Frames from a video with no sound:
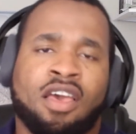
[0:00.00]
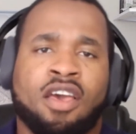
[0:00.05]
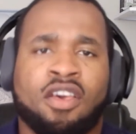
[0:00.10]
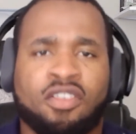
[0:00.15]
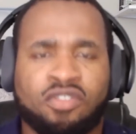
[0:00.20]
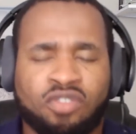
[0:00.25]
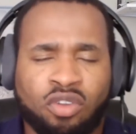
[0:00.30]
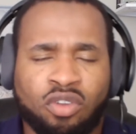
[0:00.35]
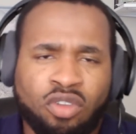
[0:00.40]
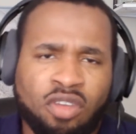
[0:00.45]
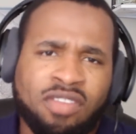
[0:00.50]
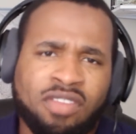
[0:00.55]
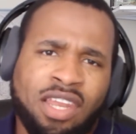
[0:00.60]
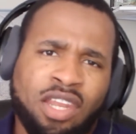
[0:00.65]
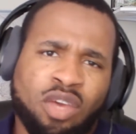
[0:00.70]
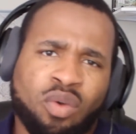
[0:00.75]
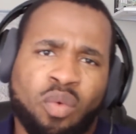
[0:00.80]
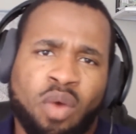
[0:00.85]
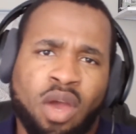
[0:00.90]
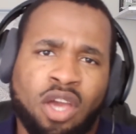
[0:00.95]
So those are
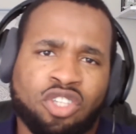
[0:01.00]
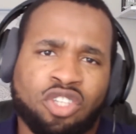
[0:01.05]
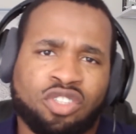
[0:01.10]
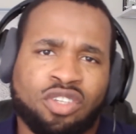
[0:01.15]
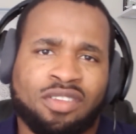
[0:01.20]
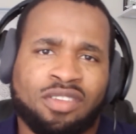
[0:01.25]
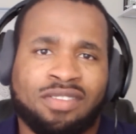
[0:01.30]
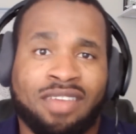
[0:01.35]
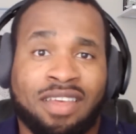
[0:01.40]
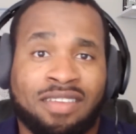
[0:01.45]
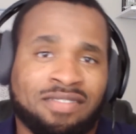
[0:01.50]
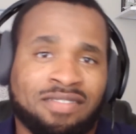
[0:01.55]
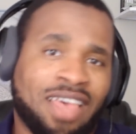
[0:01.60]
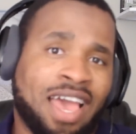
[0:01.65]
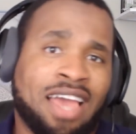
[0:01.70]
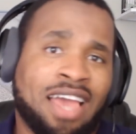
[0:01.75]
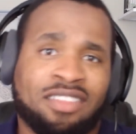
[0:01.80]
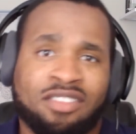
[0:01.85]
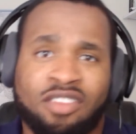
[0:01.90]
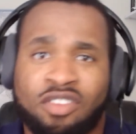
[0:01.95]
the questions that
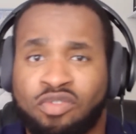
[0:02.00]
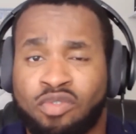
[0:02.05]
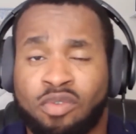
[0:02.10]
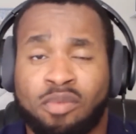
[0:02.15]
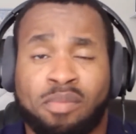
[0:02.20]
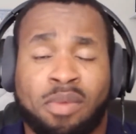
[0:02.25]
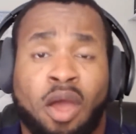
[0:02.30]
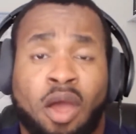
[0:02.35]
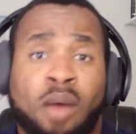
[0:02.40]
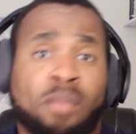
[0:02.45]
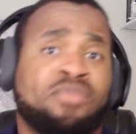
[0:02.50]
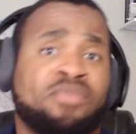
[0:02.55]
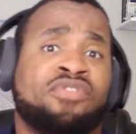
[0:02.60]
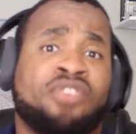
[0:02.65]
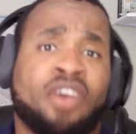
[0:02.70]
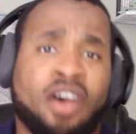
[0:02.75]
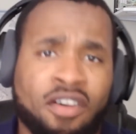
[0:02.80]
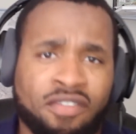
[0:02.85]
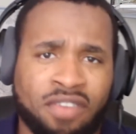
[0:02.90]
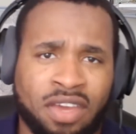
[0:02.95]
scientists will be
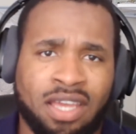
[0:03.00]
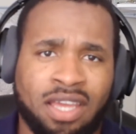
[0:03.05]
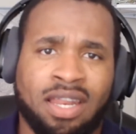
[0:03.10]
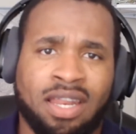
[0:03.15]
observing